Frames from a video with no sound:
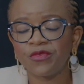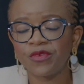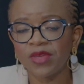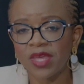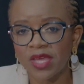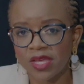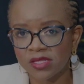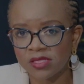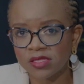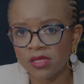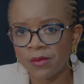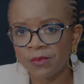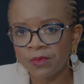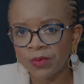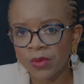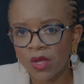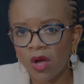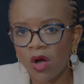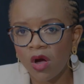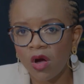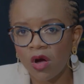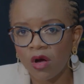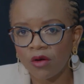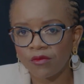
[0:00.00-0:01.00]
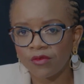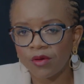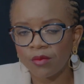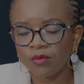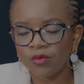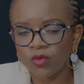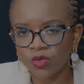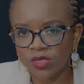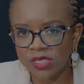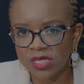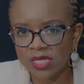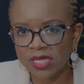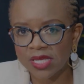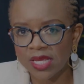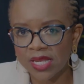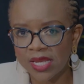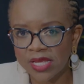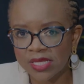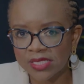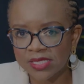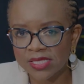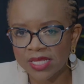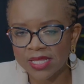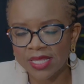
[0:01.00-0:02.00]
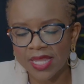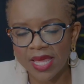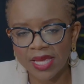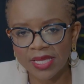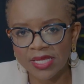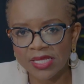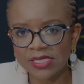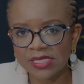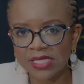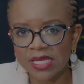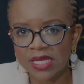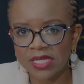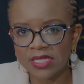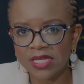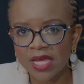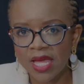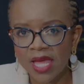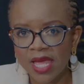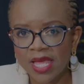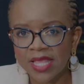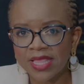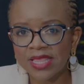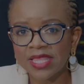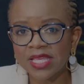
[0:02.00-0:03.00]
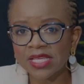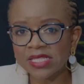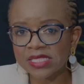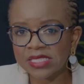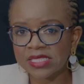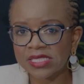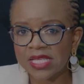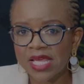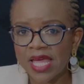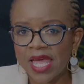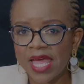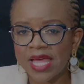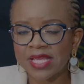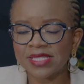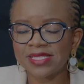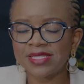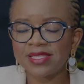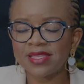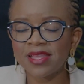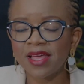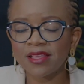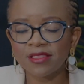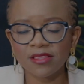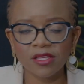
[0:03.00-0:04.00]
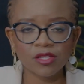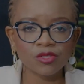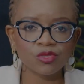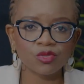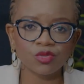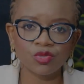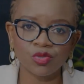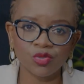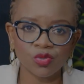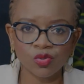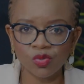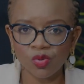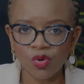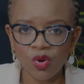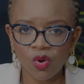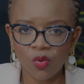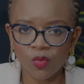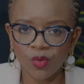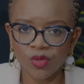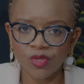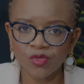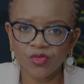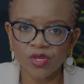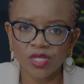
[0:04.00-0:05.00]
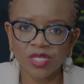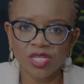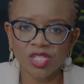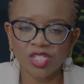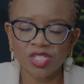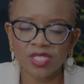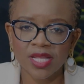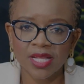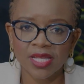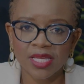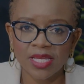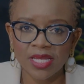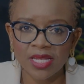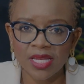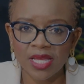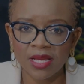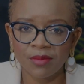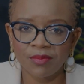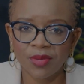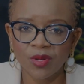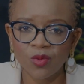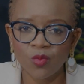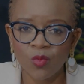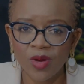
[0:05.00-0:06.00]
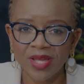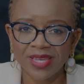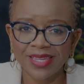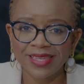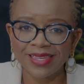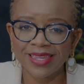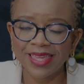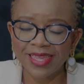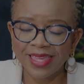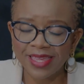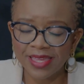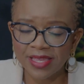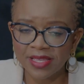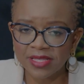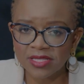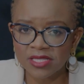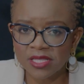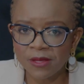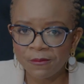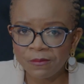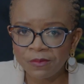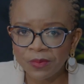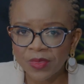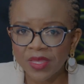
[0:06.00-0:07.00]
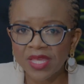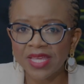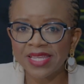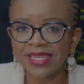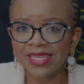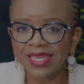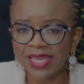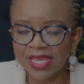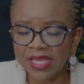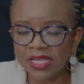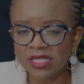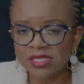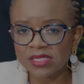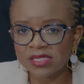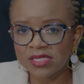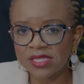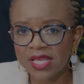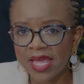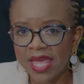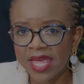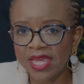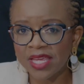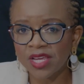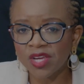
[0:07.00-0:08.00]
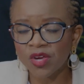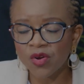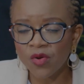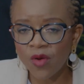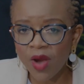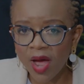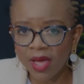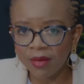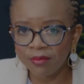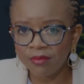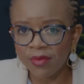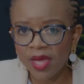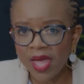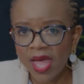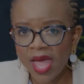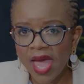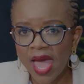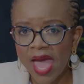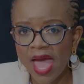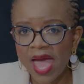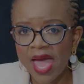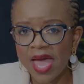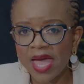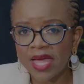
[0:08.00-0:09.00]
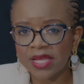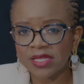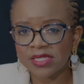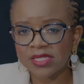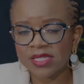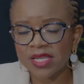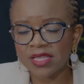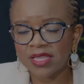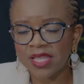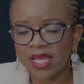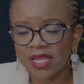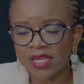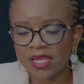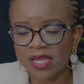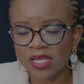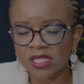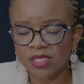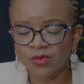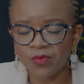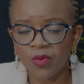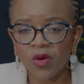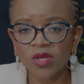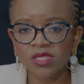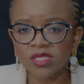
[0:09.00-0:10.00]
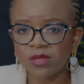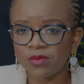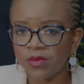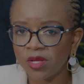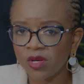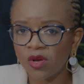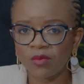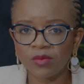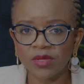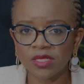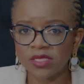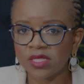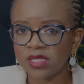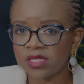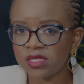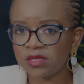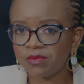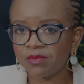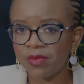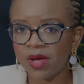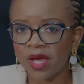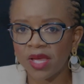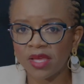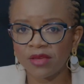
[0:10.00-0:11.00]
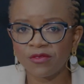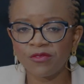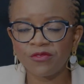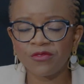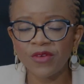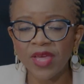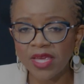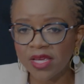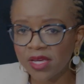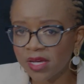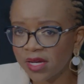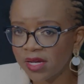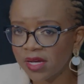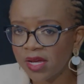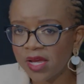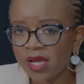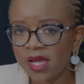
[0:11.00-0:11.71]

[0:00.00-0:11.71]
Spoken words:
fears of Muti killings. And like he said, this has nothing to do with traditional healing, but what it is a crime, and that is possibly committed by fake